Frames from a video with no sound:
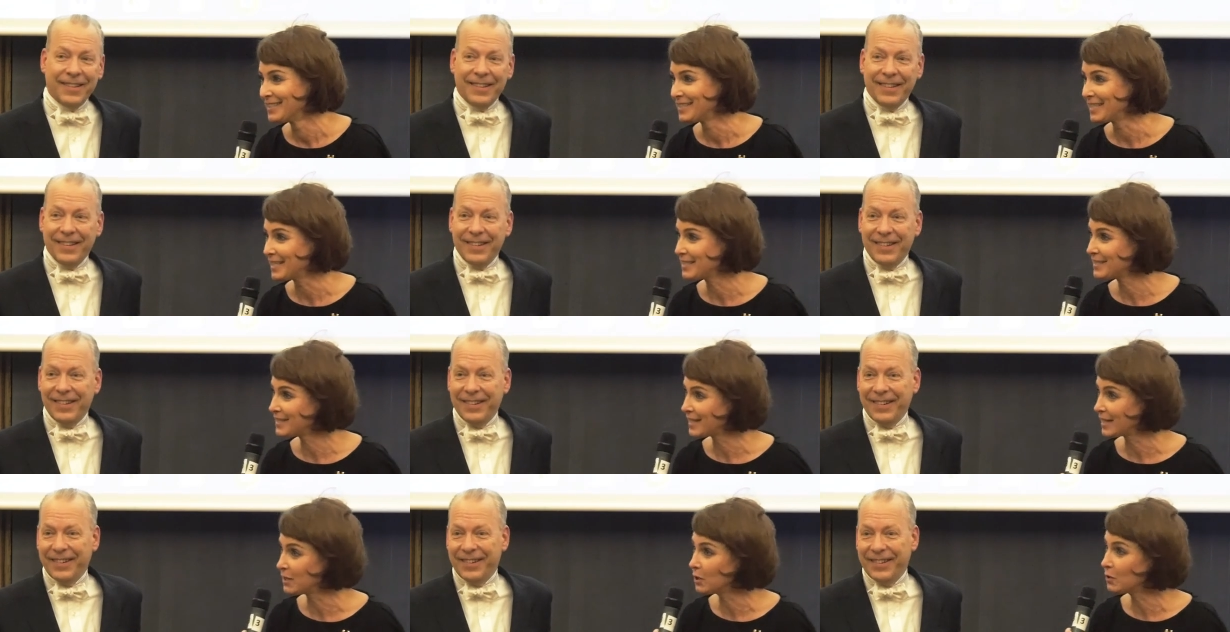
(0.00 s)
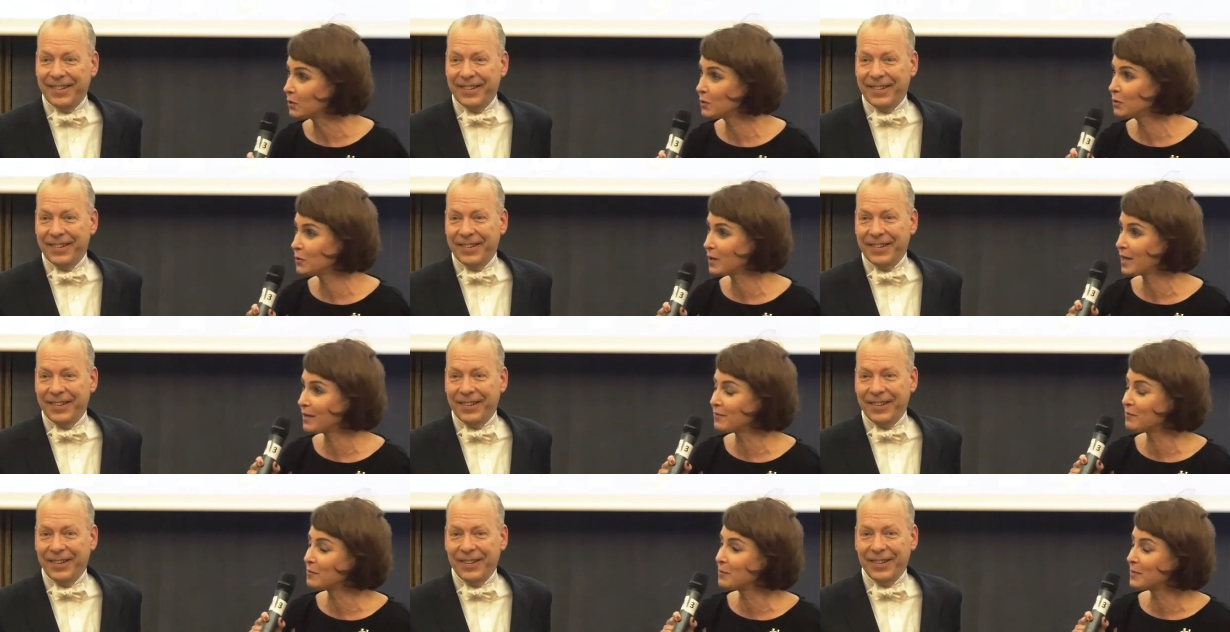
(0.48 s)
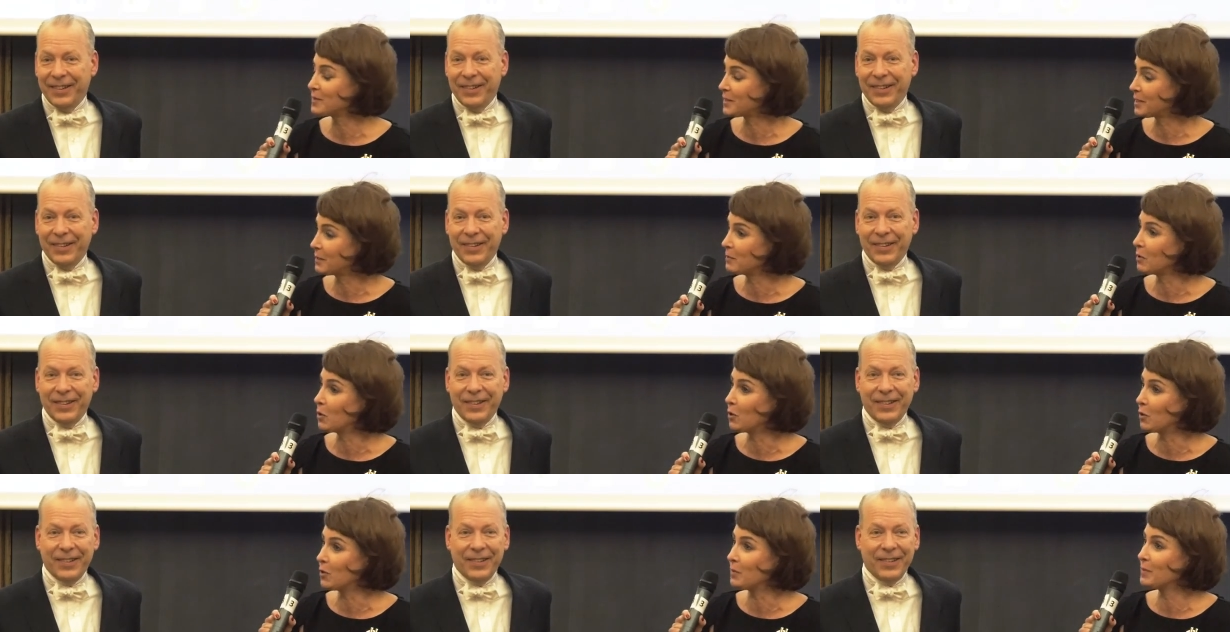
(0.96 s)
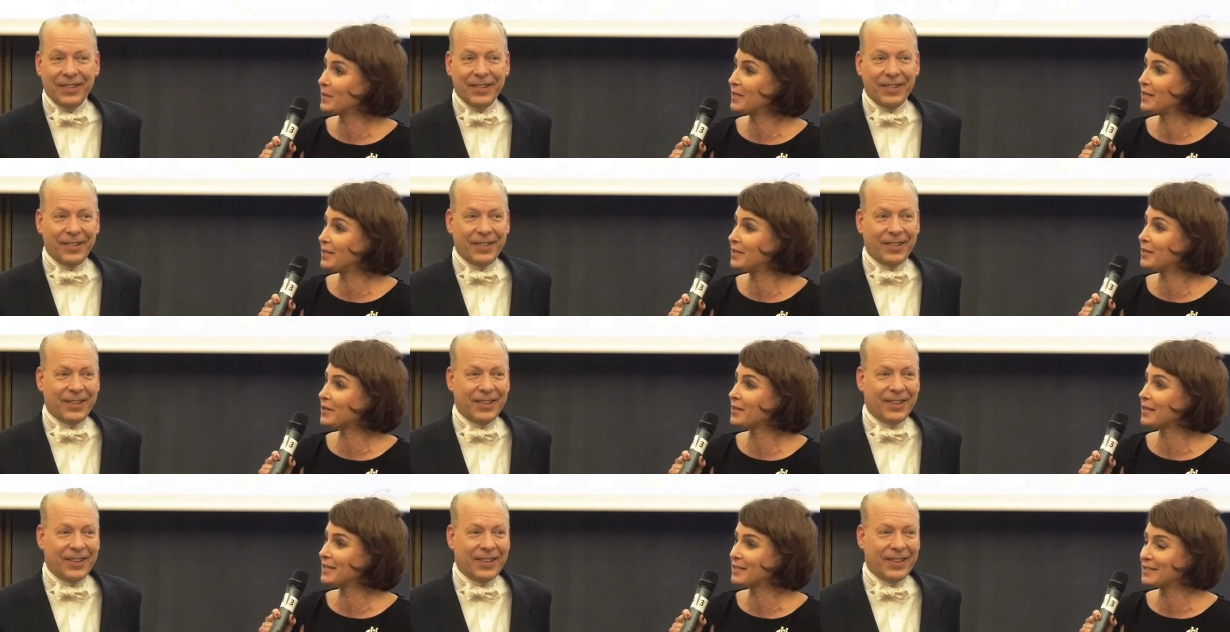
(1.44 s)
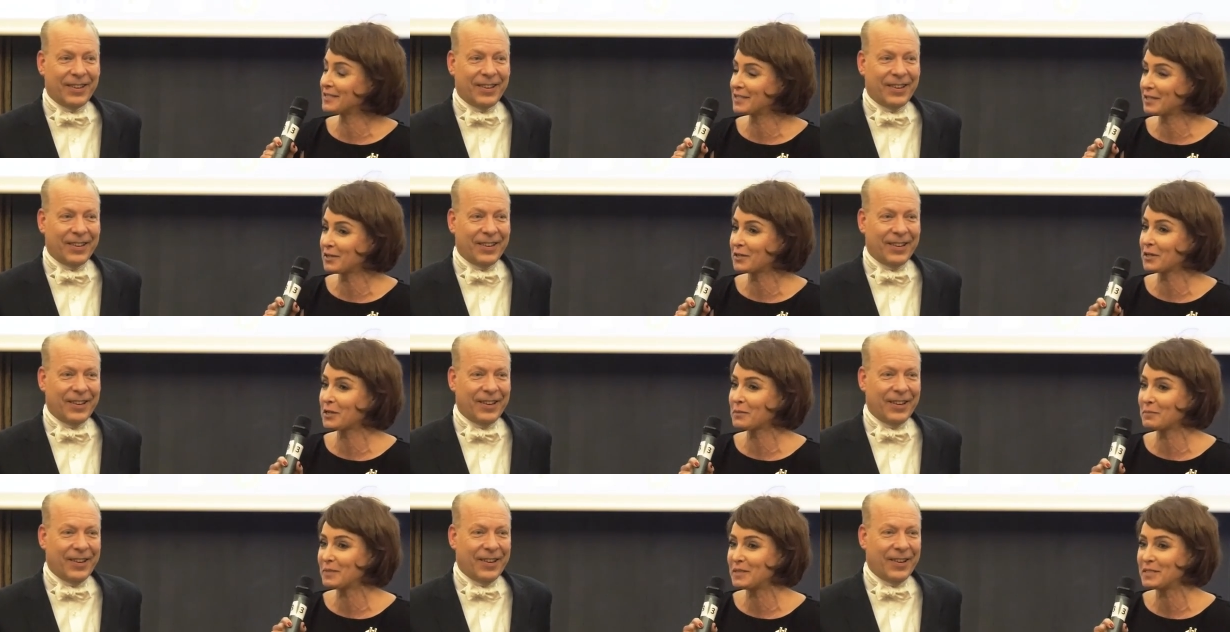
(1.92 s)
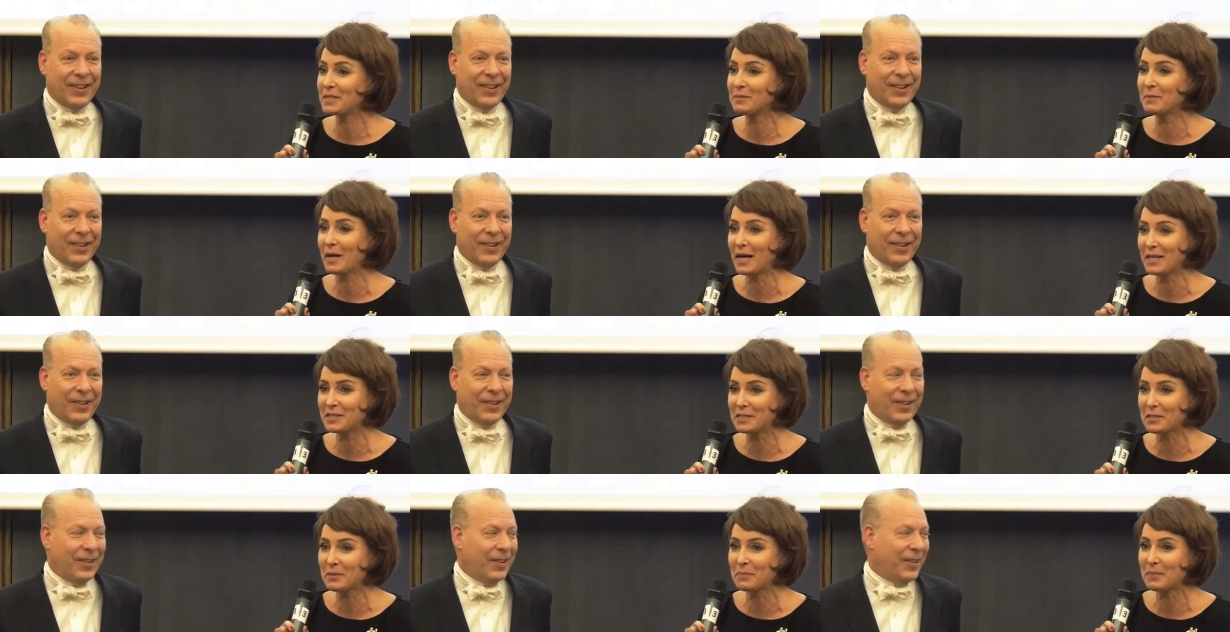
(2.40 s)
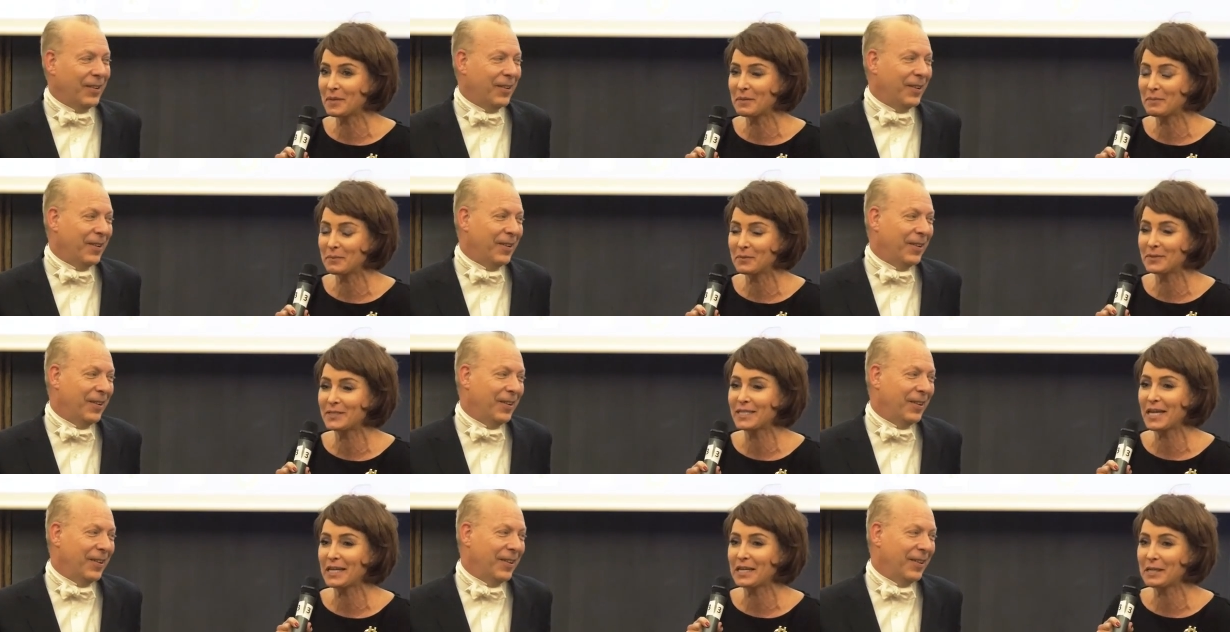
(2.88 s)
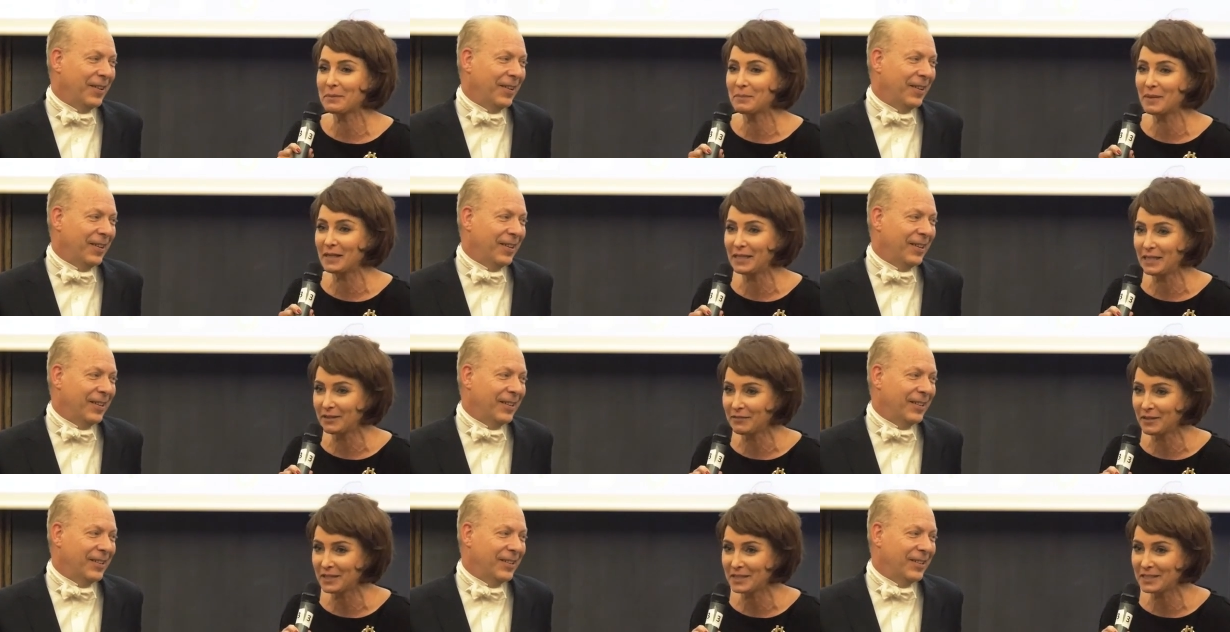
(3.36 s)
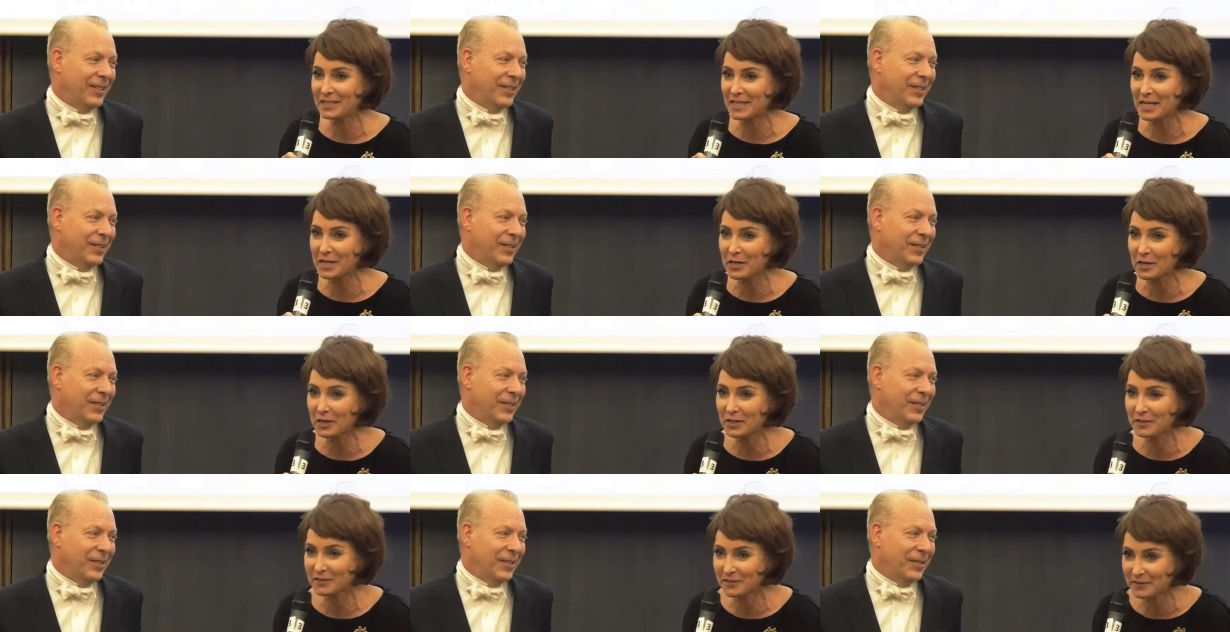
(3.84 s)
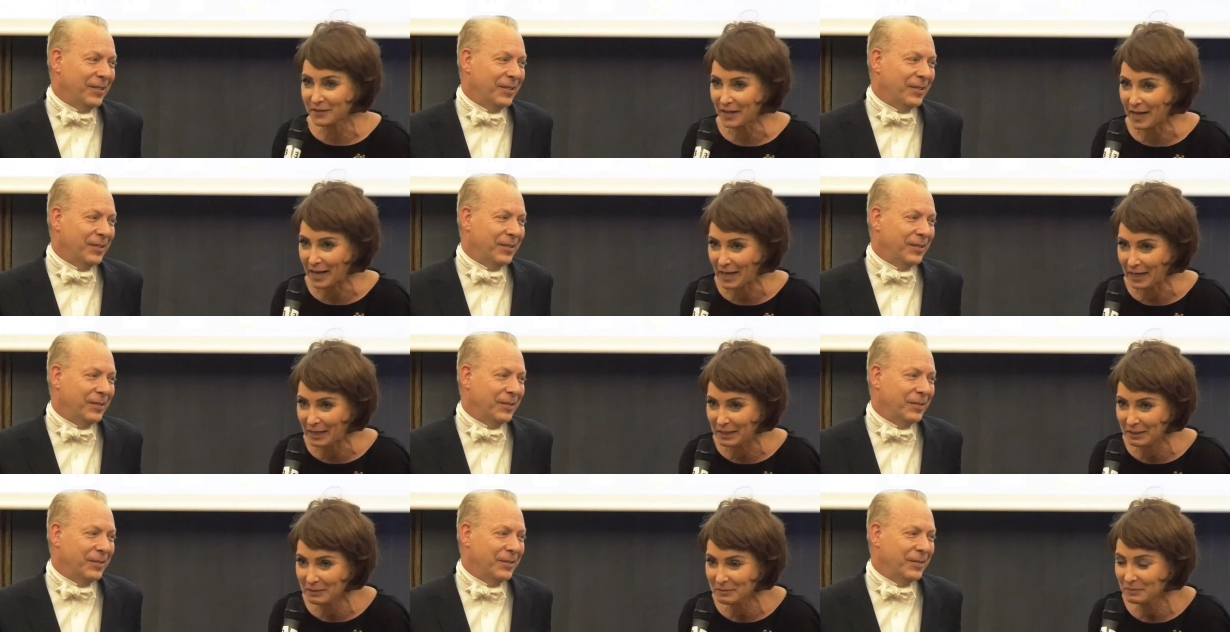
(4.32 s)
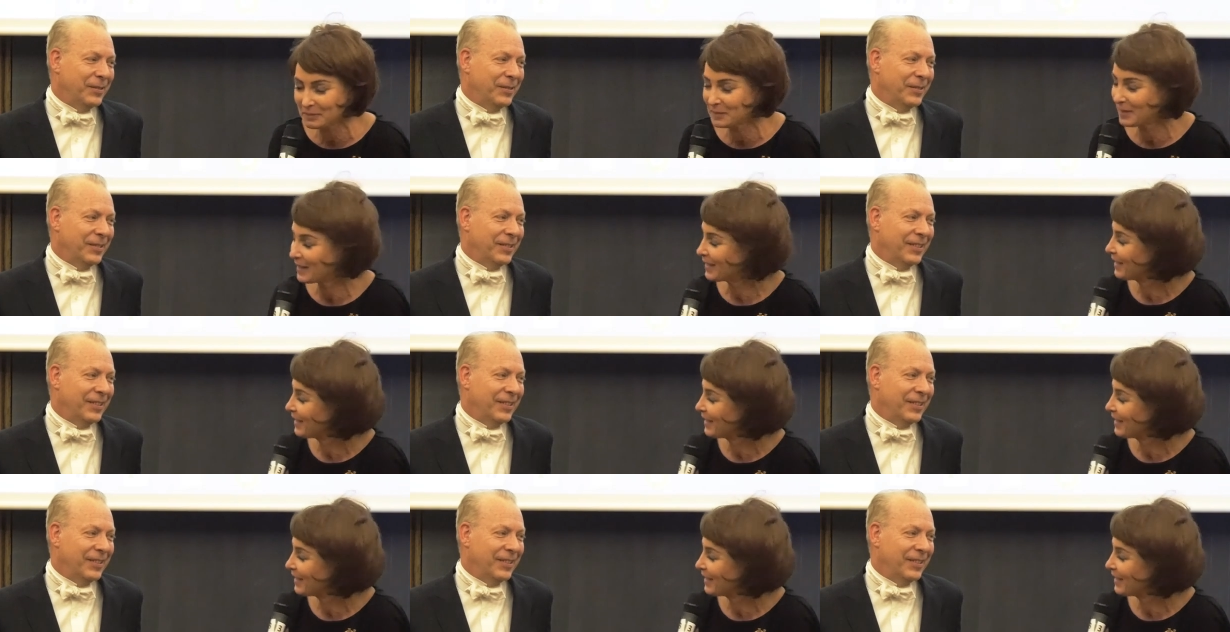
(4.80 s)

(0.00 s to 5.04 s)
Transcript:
Speaker 1: They said, oh, you have some home here, and there can be some other people that could be living there as well.